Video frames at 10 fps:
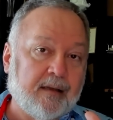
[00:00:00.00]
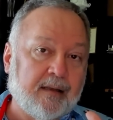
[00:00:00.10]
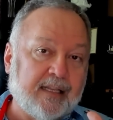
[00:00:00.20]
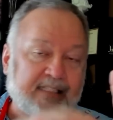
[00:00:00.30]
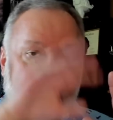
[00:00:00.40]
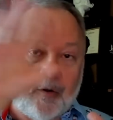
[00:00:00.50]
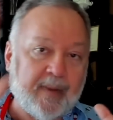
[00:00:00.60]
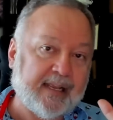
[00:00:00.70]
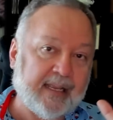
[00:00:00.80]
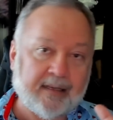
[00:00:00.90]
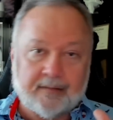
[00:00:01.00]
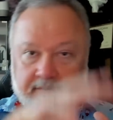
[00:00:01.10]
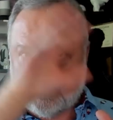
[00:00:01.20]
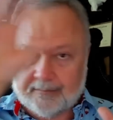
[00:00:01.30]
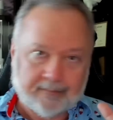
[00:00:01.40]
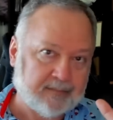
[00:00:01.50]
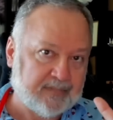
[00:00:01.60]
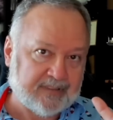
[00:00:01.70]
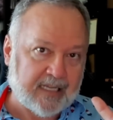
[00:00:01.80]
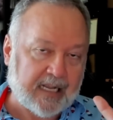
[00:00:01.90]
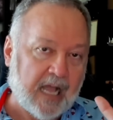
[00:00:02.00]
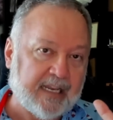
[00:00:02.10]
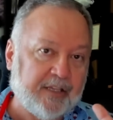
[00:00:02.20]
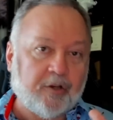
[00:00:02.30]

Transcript: let's say you're making a continent.